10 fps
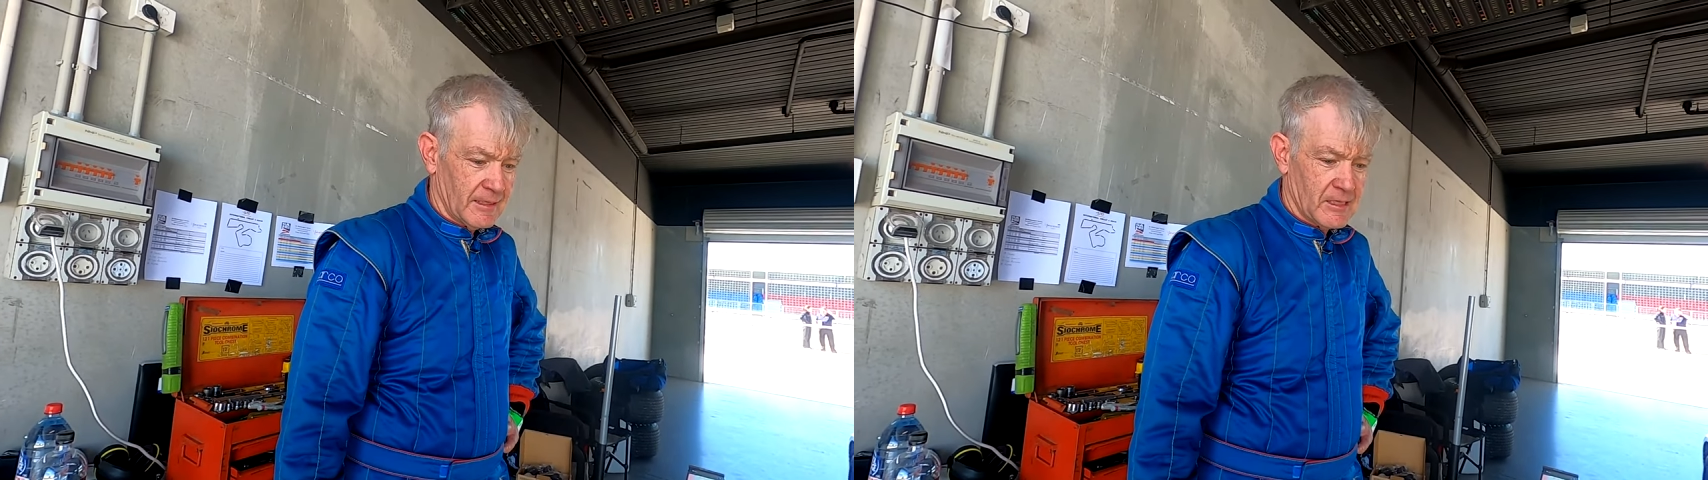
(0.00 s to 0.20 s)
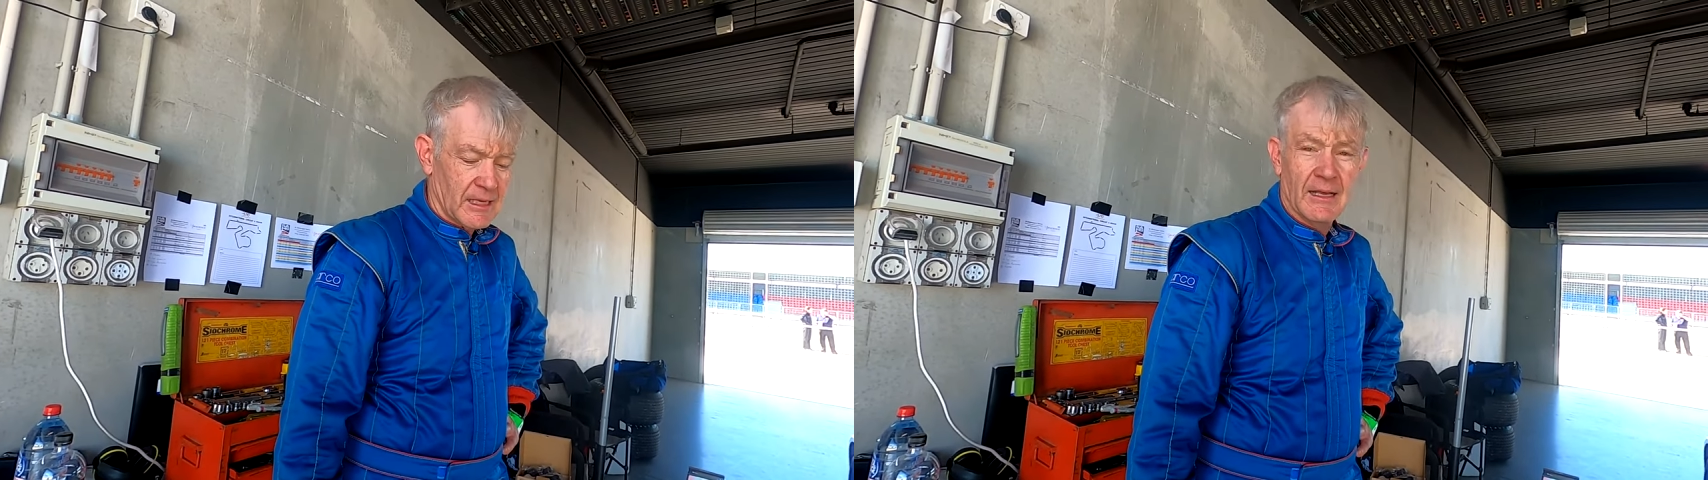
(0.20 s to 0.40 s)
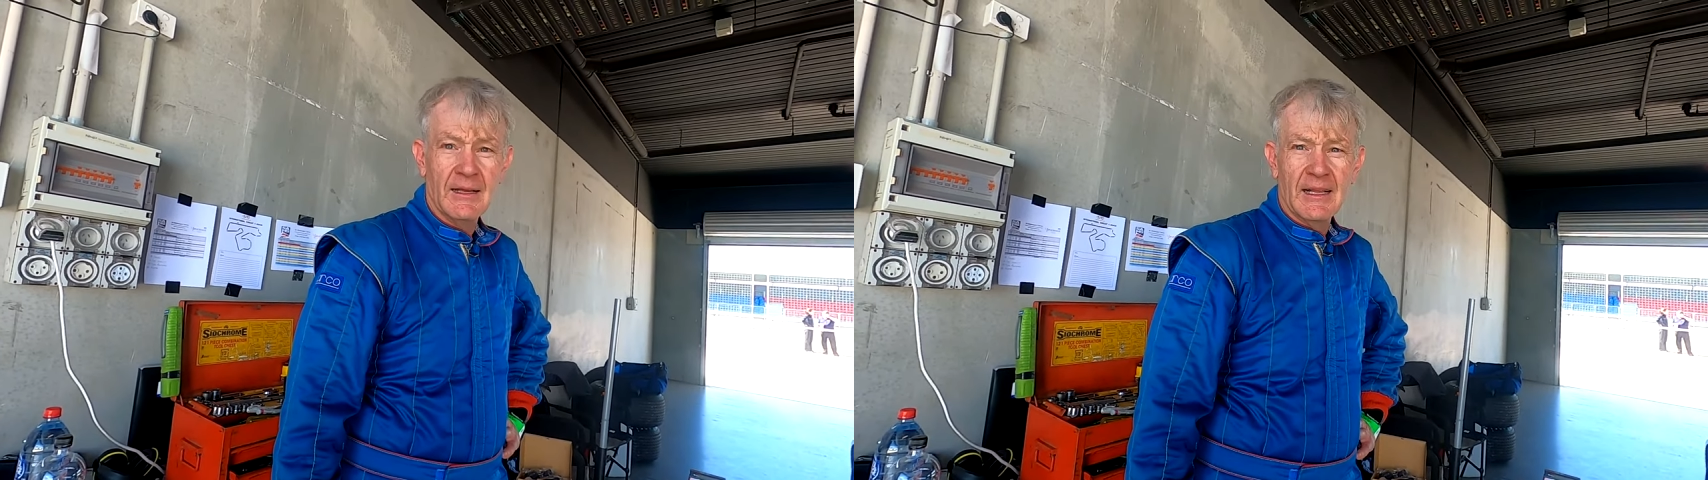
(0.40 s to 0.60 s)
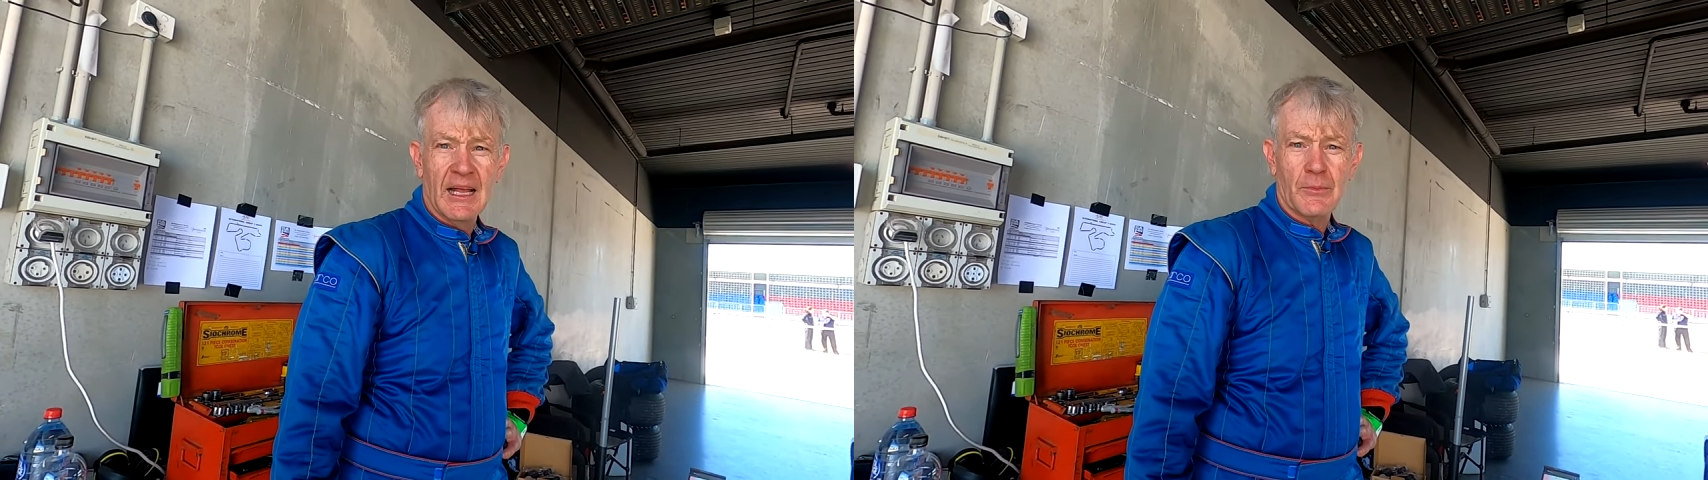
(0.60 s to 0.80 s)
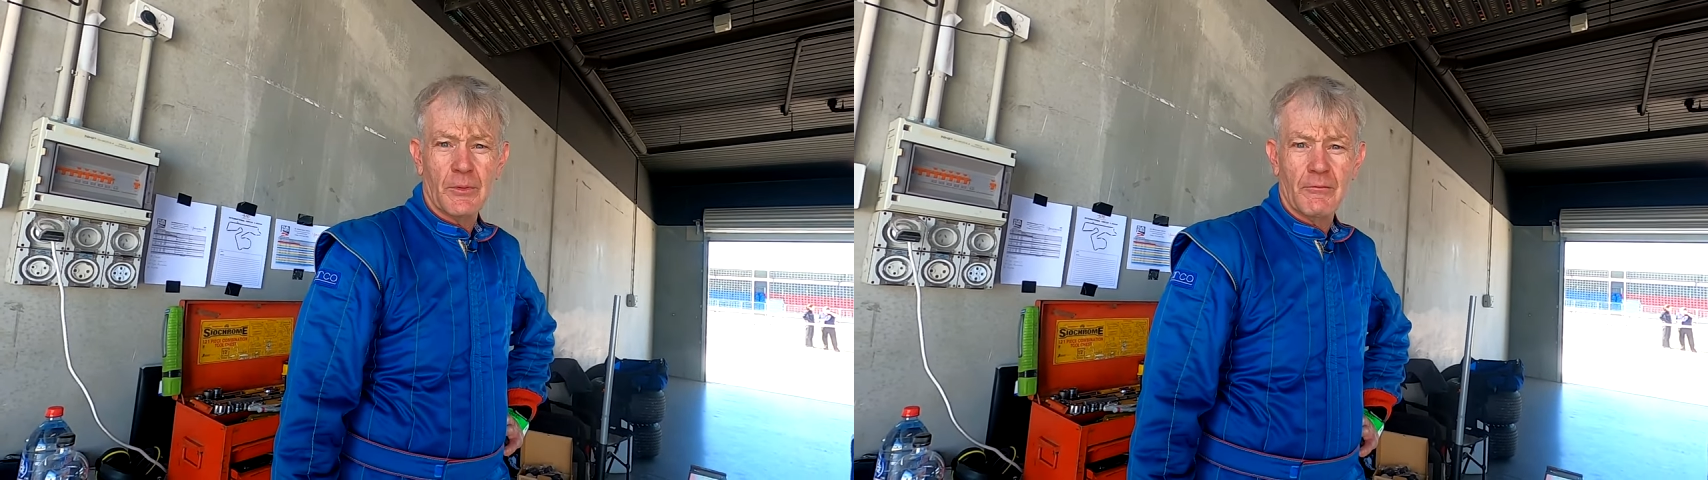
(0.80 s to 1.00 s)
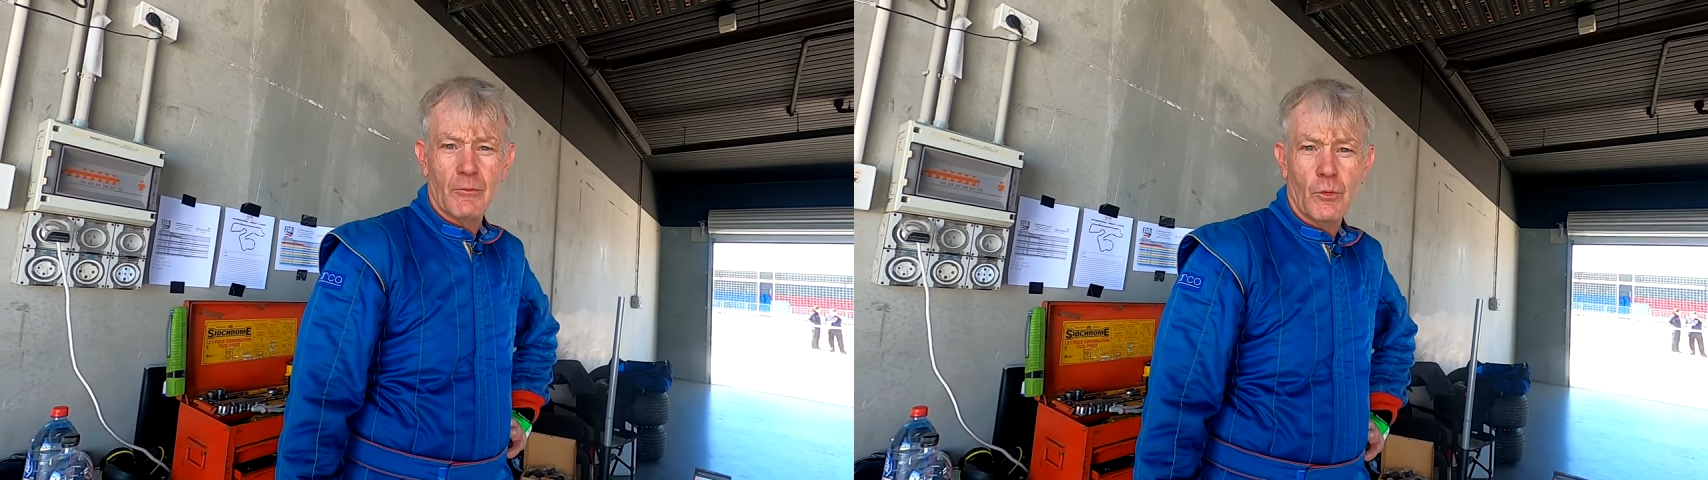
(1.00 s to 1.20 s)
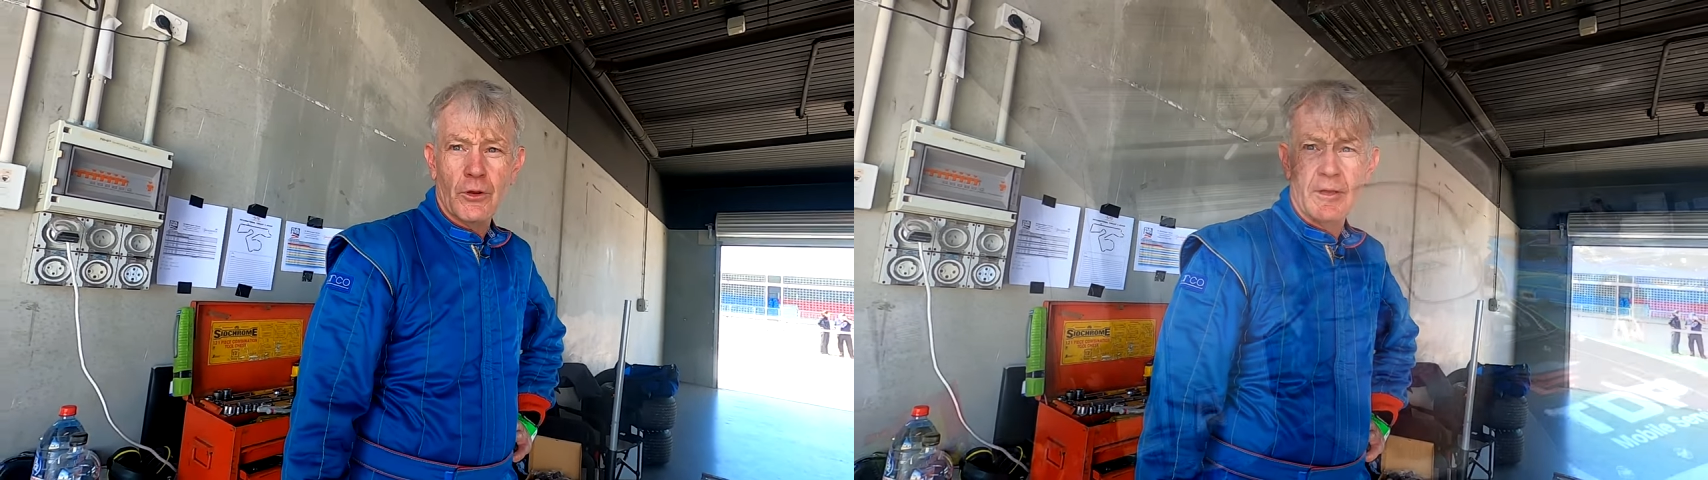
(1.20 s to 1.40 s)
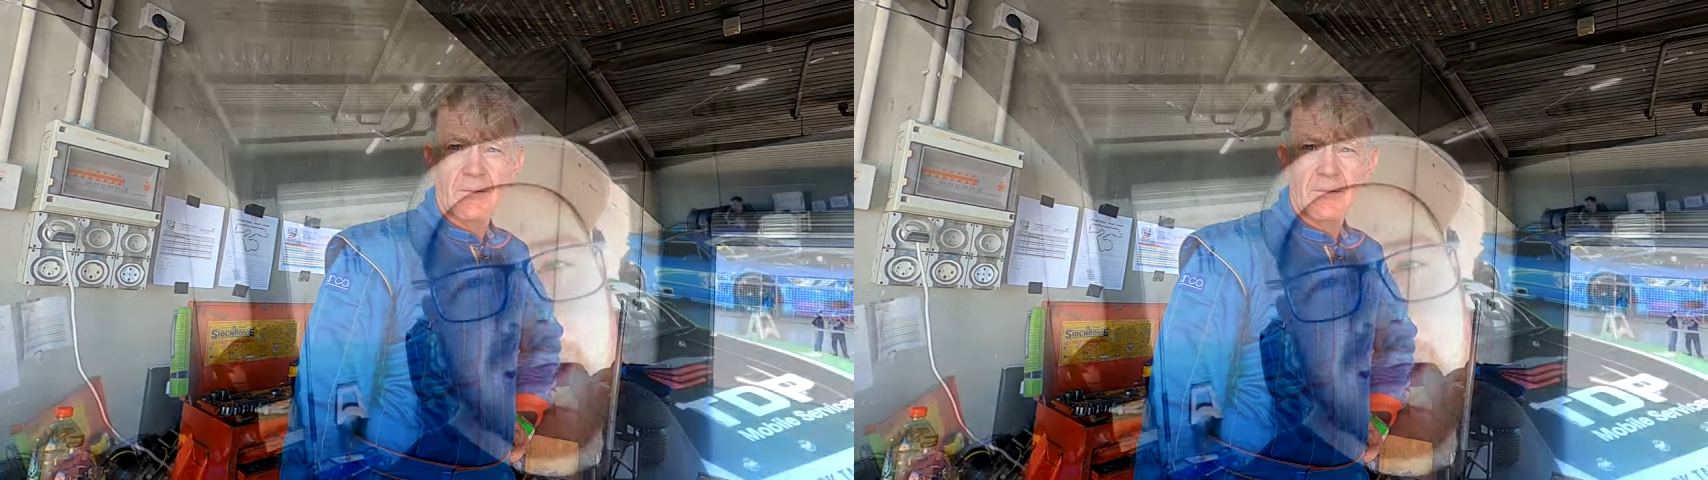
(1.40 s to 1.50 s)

it's, uh, it's pretty rewarding.